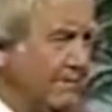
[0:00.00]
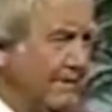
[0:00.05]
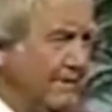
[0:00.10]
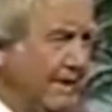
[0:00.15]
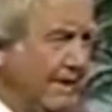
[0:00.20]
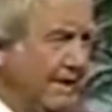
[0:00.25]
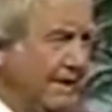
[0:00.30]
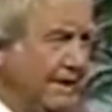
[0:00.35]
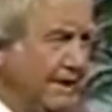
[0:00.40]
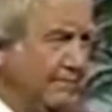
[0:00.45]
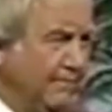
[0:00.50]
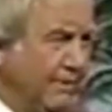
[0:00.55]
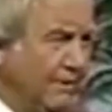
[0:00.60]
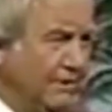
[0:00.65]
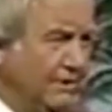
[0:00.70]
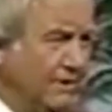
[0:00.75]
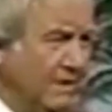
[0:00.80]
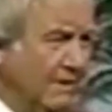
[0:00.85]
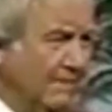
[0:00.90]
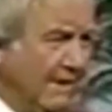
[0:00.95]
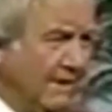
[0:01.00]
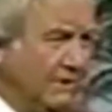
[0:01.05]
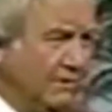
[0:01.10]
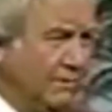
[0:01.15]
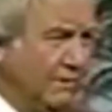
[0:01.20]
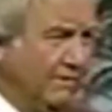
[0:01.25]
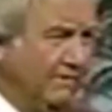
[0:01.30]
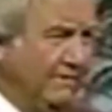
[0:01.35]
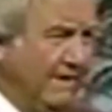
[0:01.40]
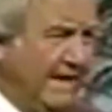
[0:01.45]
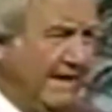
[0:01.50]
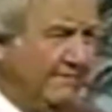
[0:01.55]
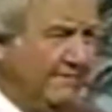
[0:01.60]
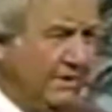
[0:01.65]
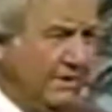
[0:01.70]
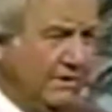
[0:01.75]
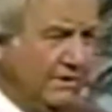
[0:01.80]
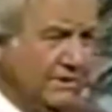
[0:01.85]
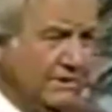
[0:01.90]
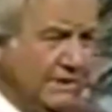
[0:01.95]
Brother Hagin in person in about 25
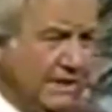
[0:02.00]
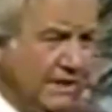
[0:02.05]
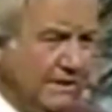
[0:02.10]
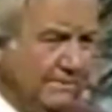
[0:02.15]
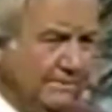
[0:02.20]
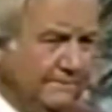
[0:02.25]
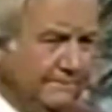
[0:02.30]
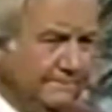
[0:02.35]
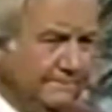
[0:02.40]
years now.